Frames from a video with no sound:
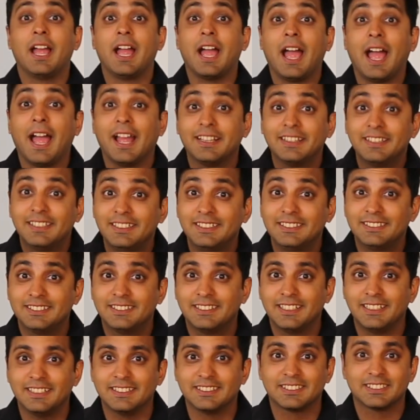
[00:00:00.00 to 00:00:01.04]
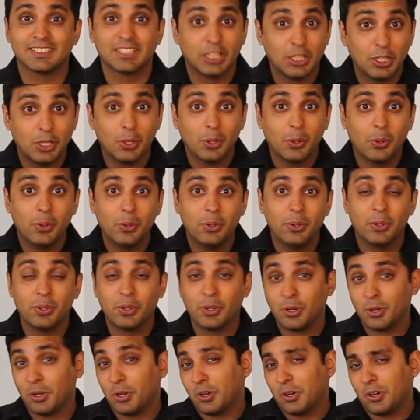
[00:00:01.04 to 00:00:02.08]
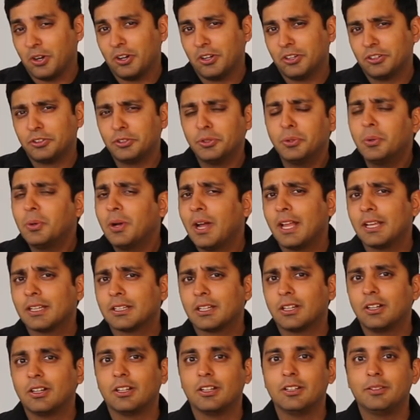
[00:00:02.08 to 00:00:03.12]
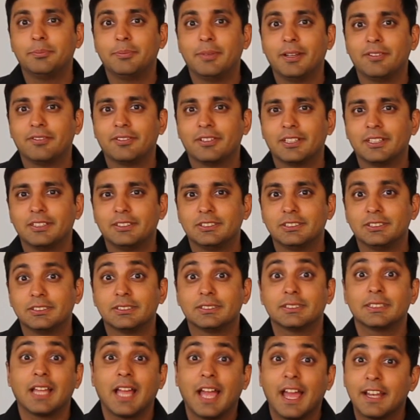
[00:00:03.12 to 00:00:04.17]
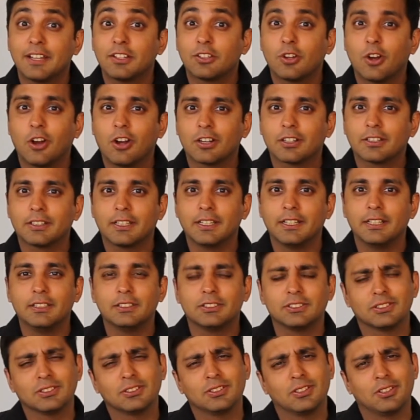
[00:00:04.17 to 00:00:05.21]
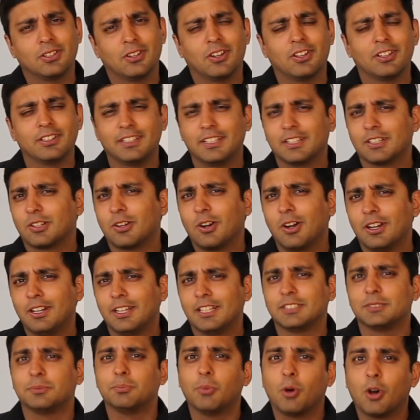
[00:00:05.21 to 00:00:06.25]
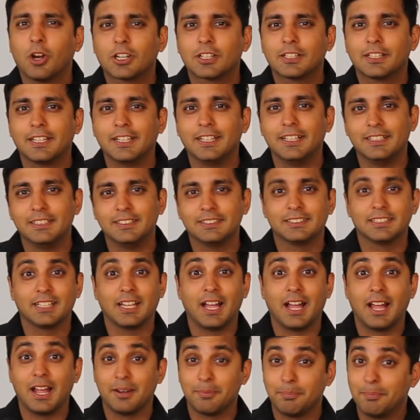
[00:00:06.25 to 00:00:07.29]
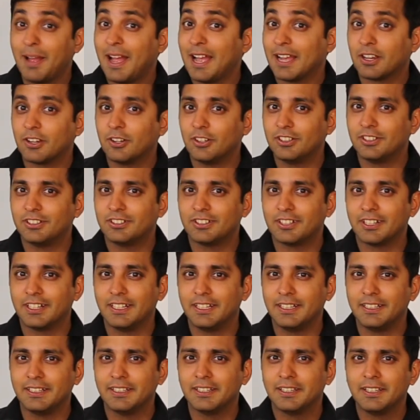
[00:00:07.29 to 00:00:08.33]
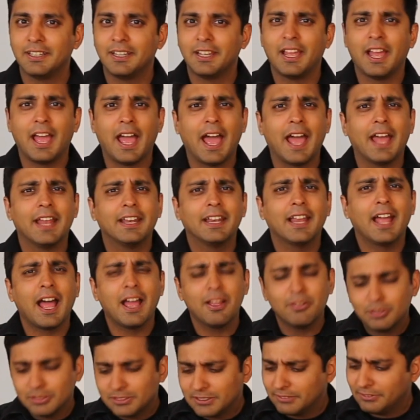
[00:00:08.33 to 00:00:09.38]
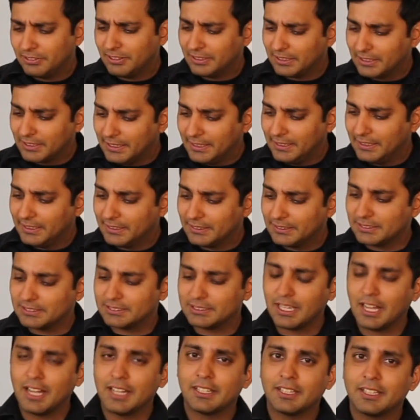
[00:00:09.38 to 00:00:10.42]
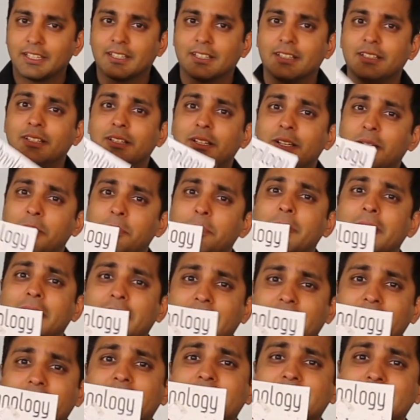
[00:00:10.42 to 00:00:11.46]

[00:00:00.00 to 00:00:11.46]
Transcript: And these days, low or no alcohol beverages and cocktails, or they're called as mocktails, are back on trend. And I was even reading this article making a